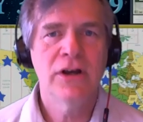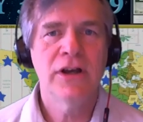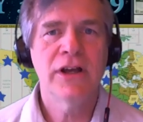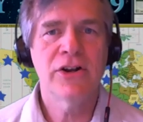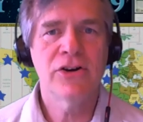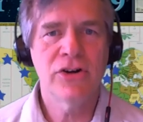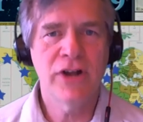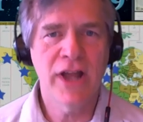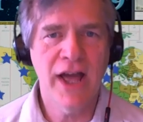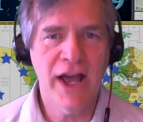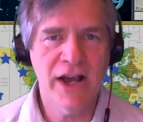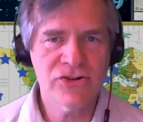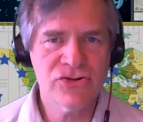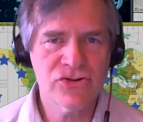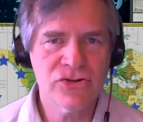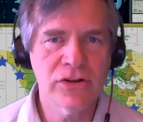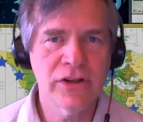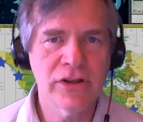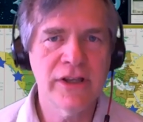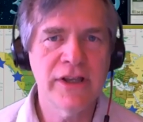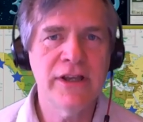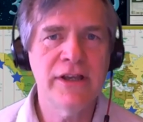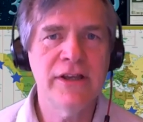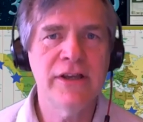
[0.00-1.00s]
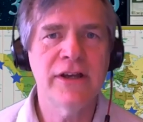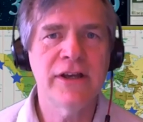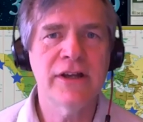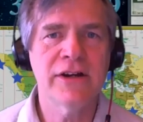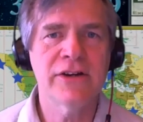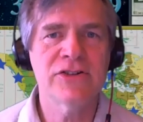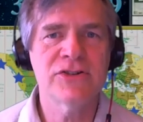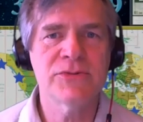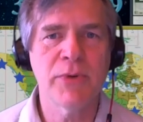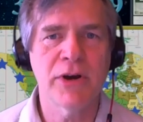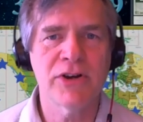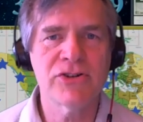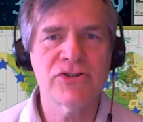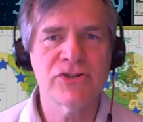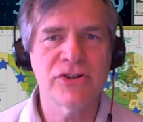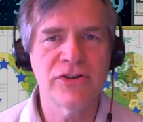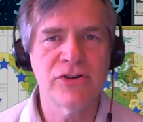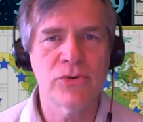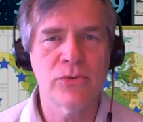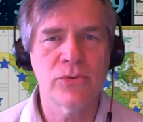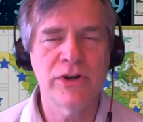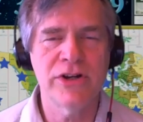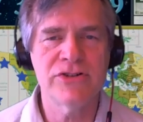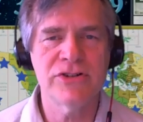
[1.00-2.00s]
internationally and especially in
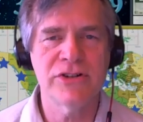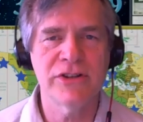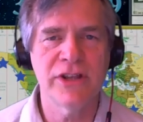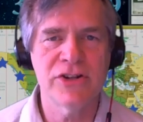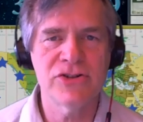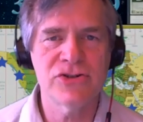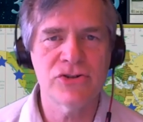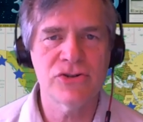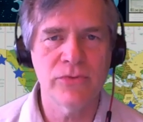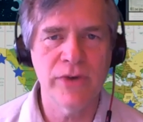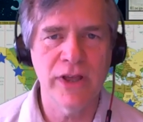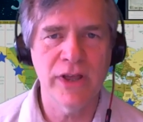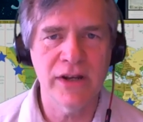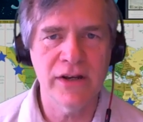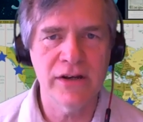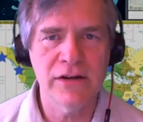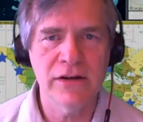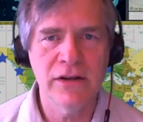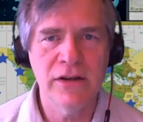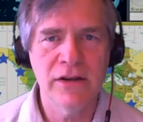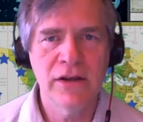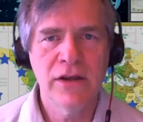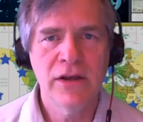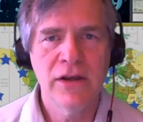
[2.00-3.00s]
the region that you're in,